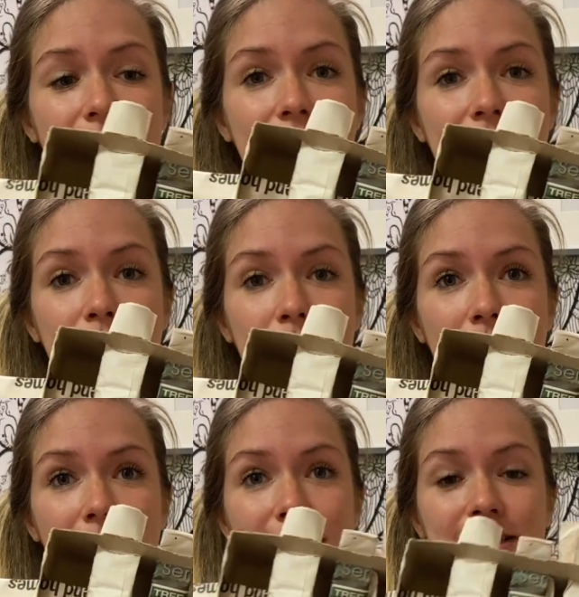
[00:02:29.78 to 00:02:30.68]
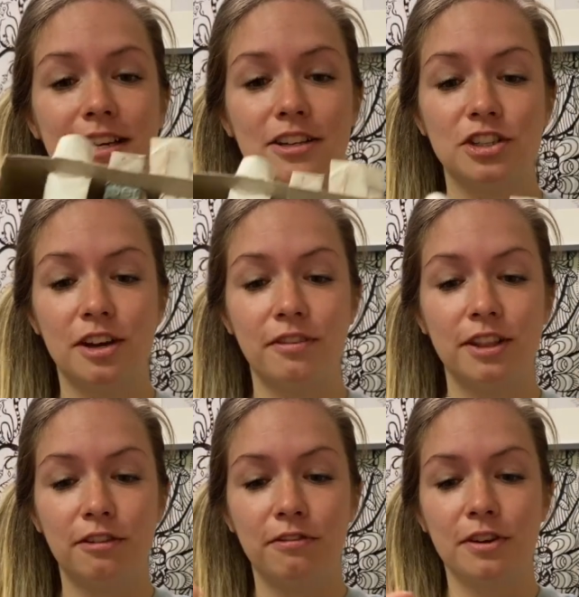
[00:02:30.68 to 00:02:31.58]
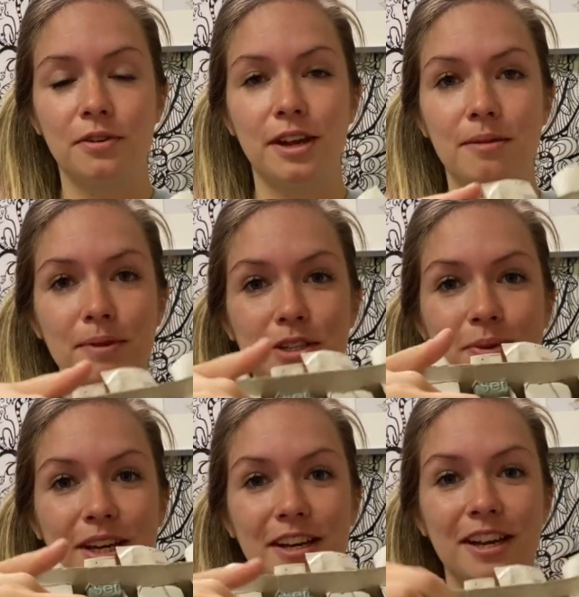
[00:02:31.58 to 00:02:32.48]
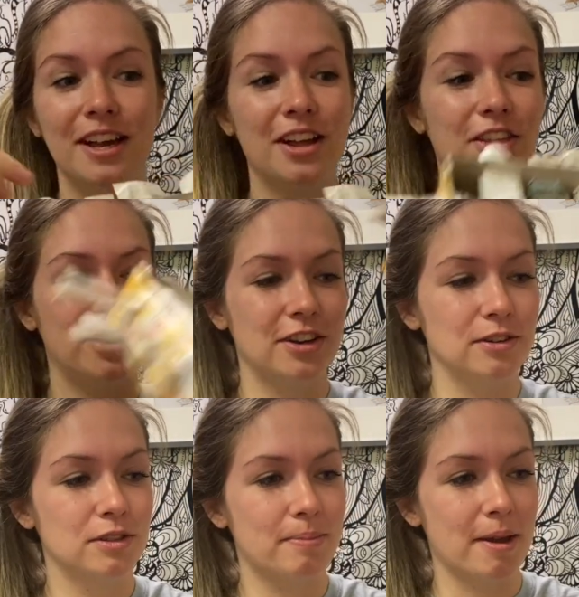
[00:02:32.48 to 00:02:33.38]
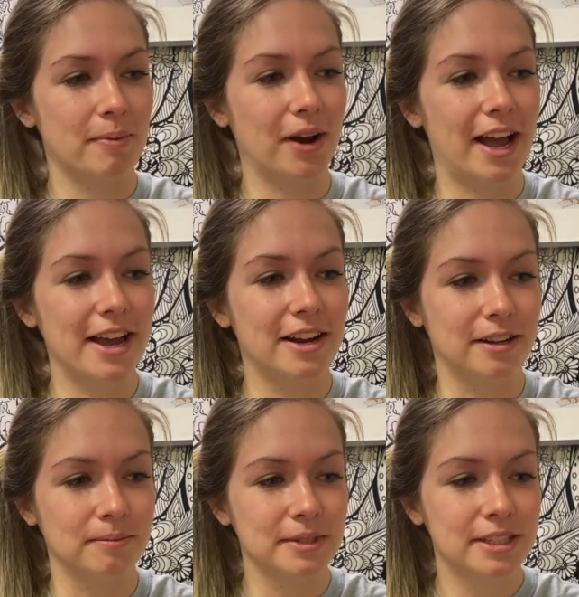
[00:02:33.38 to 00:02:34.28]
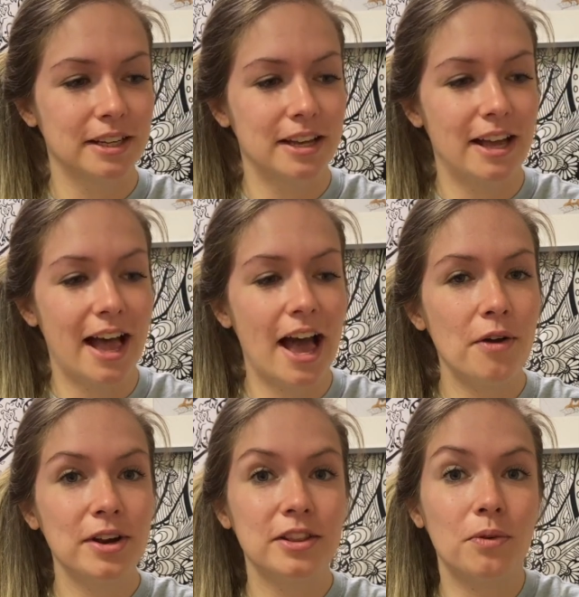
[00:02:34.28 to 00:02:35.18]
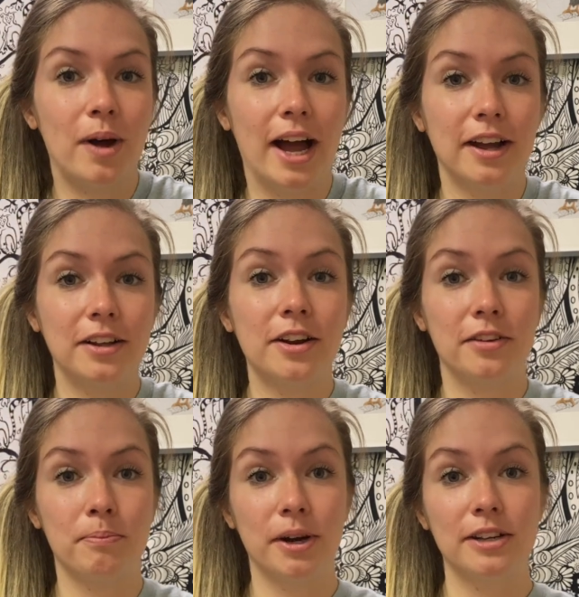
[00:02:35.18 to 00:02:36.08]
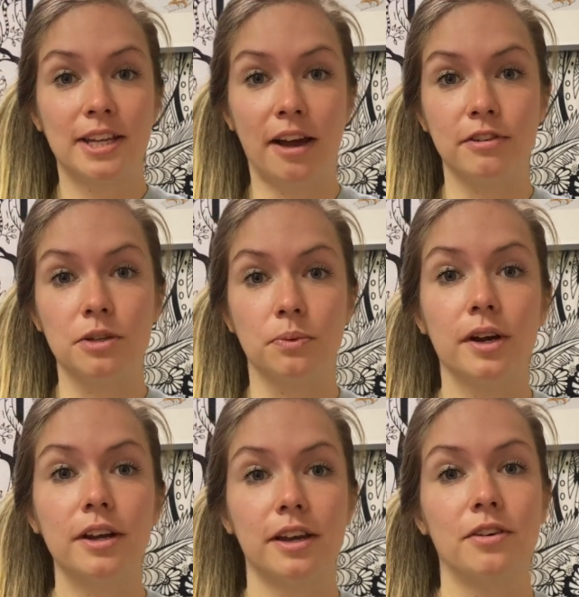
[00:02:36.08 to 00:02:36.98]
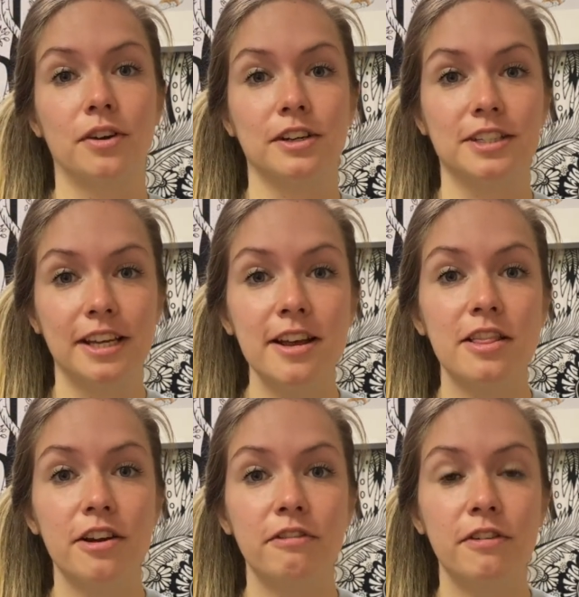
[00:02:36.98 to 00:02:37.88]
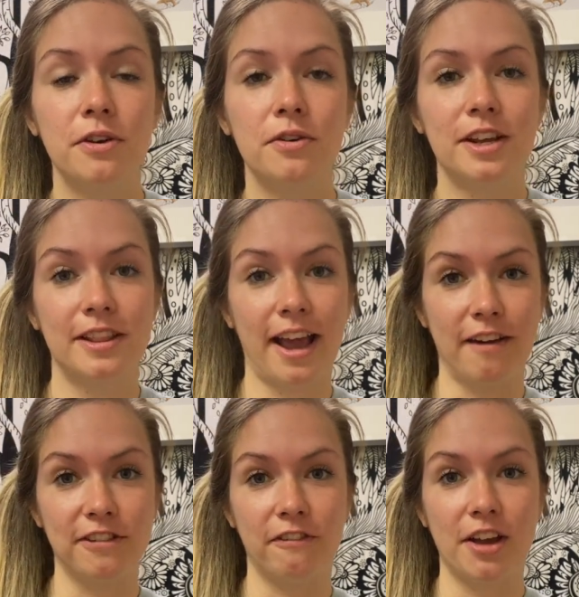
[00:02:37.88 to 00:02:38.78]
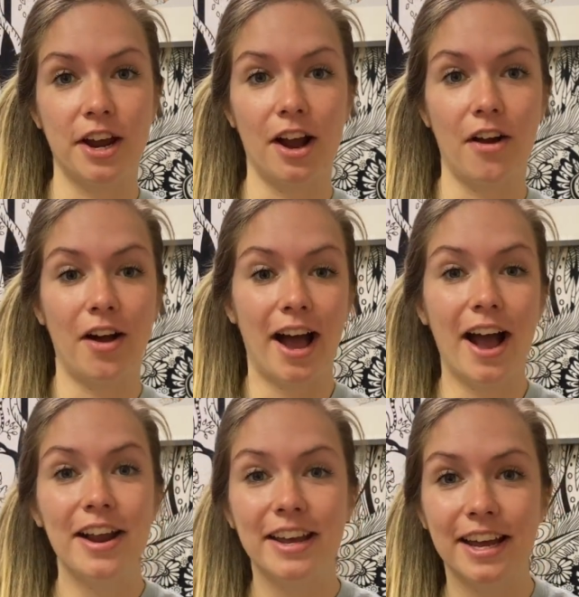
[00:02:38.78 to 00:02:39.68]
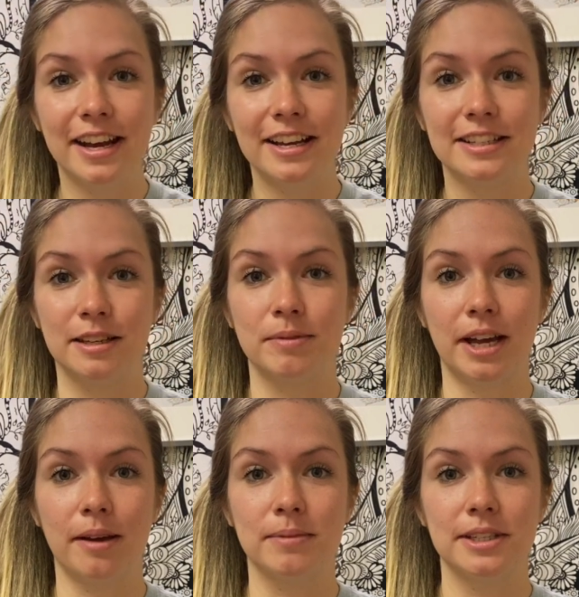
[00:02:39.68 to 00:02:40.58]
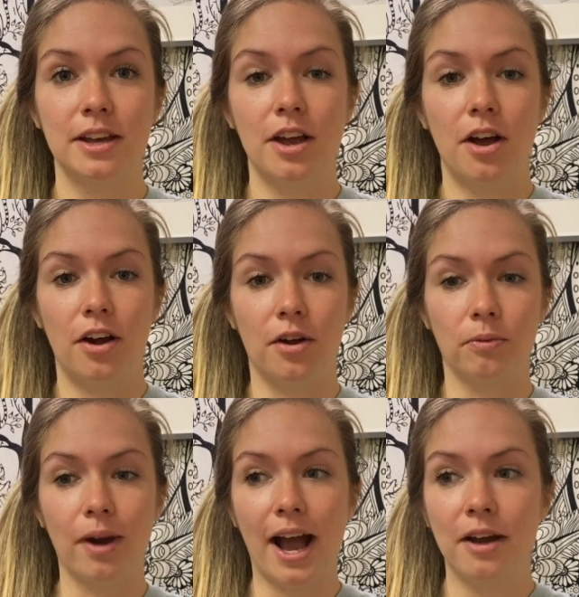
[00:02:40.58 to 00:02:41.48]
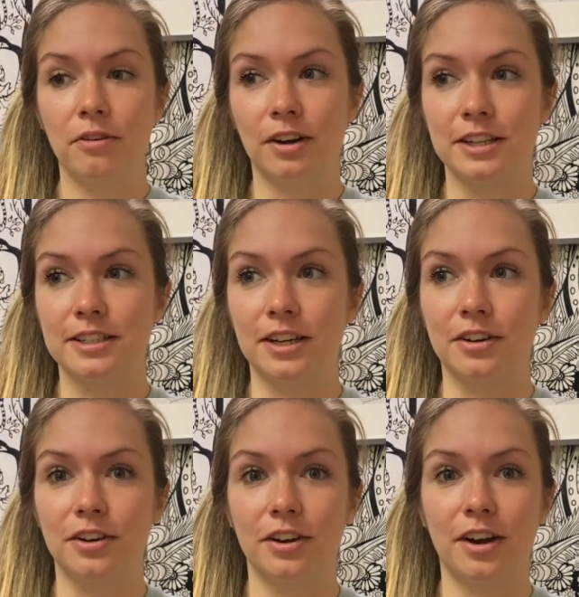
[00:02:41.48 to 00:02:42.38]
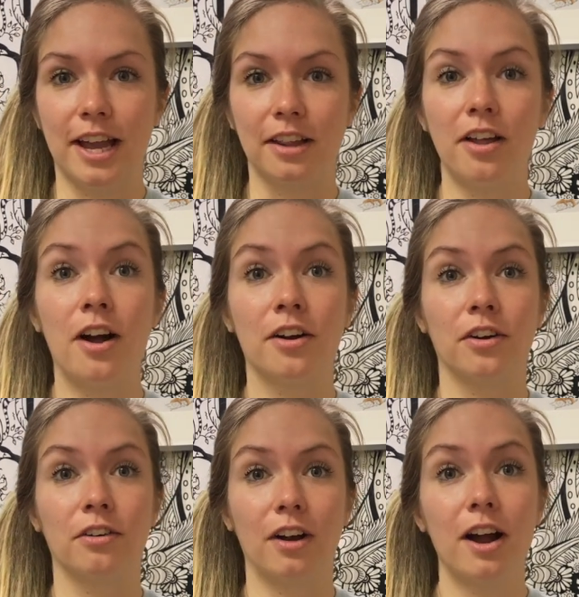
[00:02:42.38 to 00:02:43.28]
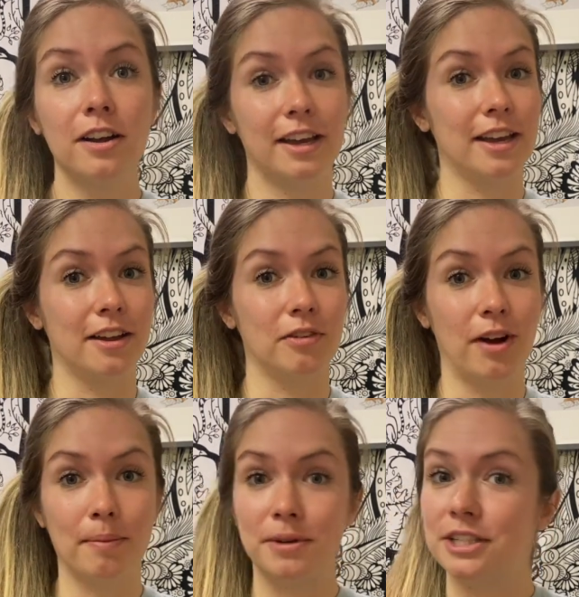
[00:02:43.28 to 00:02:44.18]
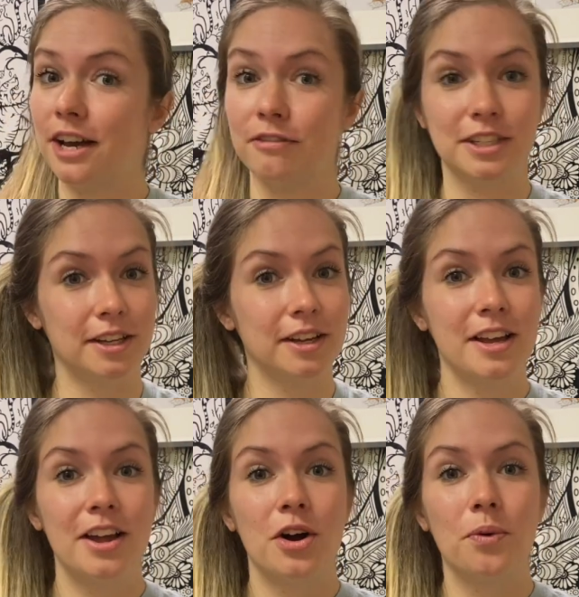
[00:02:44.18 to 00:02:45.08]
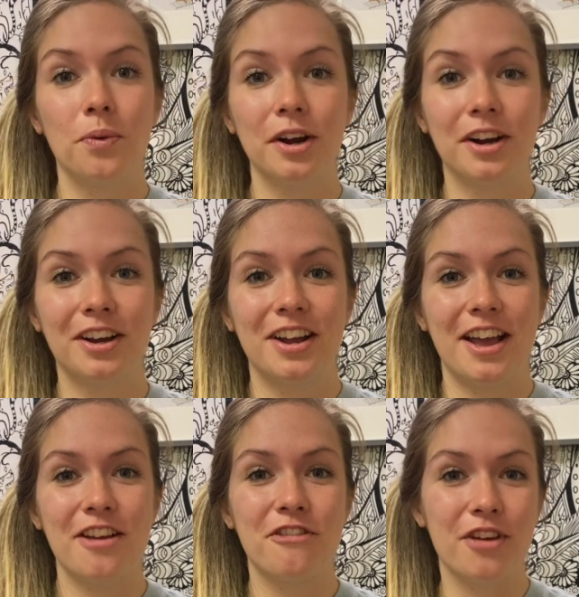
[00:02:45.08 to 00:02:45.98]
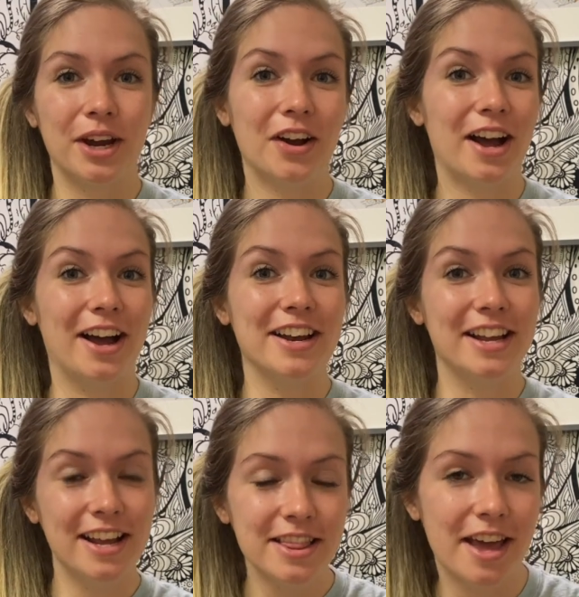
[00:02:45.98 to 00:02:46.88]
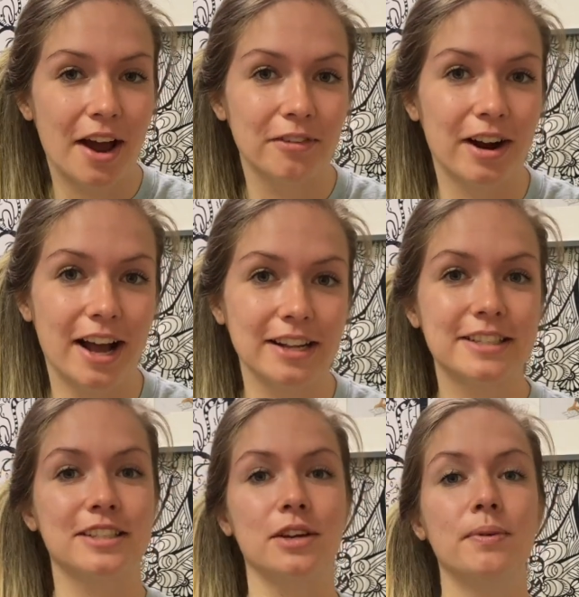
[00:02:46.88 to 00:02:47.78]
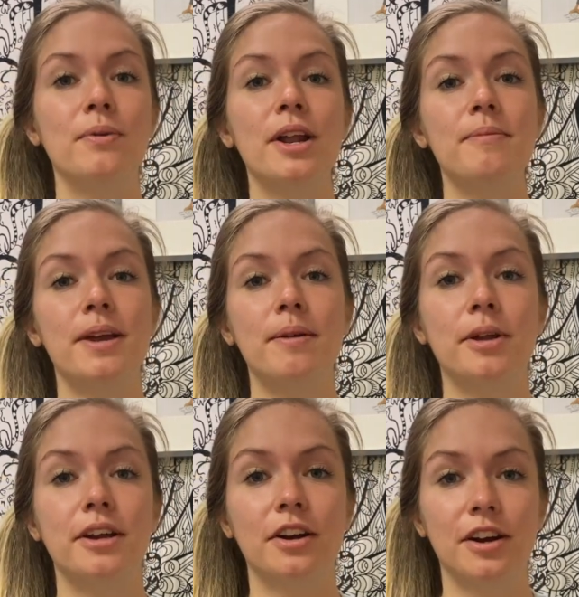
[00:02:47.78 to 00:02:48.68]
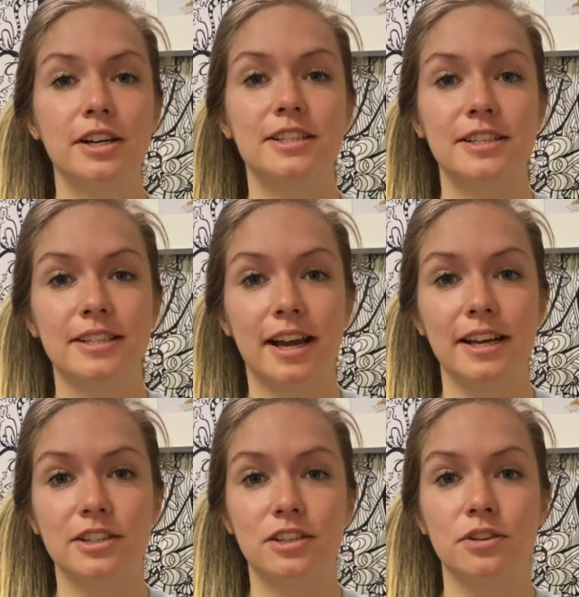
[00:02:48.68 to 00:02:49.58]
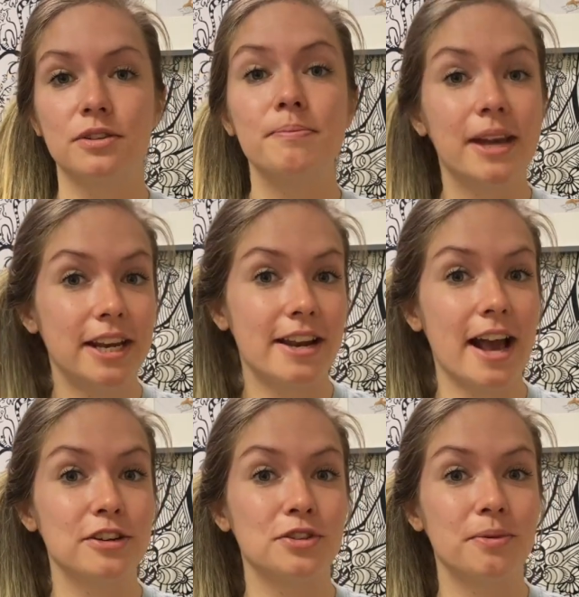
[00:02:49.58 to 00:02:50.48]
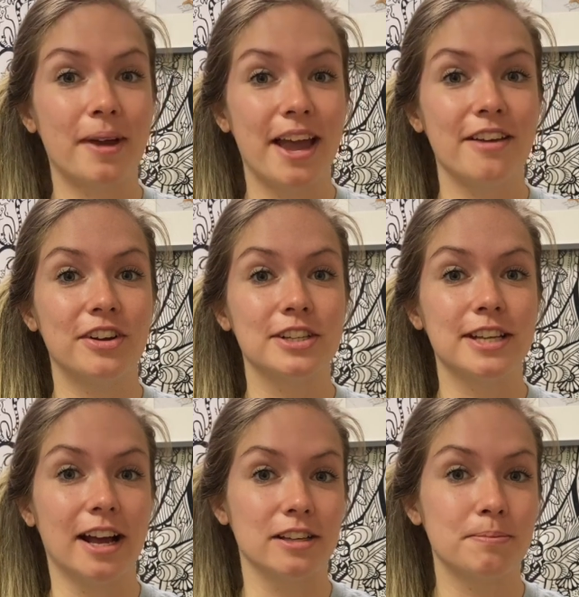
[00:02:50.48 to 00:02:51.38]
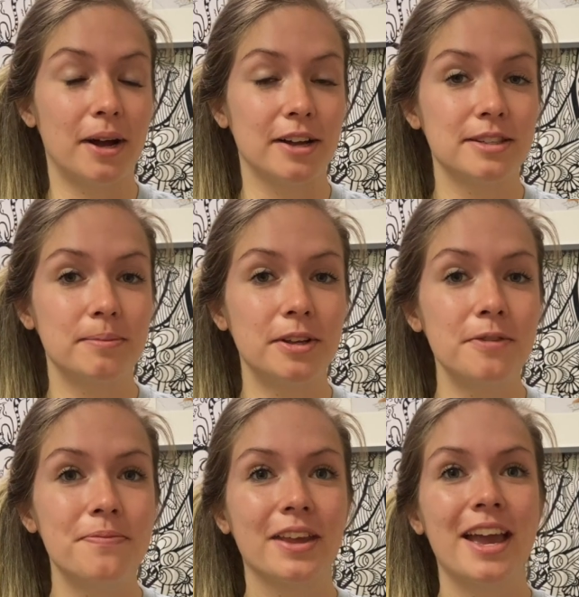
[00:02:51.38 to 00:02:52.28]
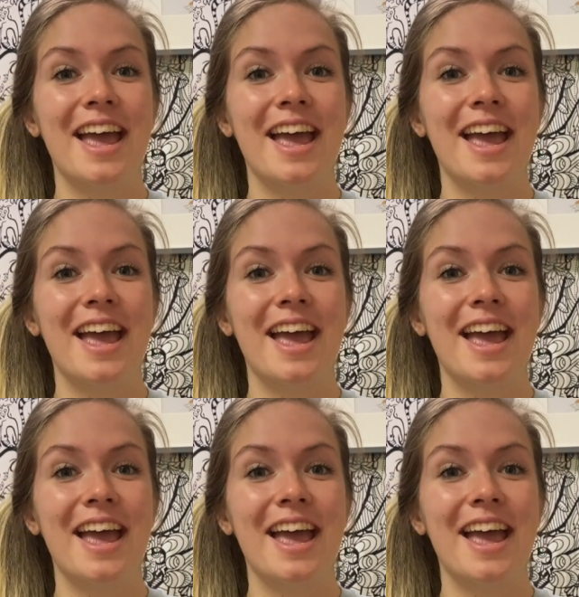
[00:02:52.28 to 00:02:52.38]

in a box and shoving the food in between the newspaper items. Out in the wild, birds have to work in order to get their food, and they have to figure out how to get it. Sometimes a rat runs under a log or a rock, and raptors have to work and figure out how to get that rat. So we want to be able to encourage these guys to do as many natural behaviors as possible.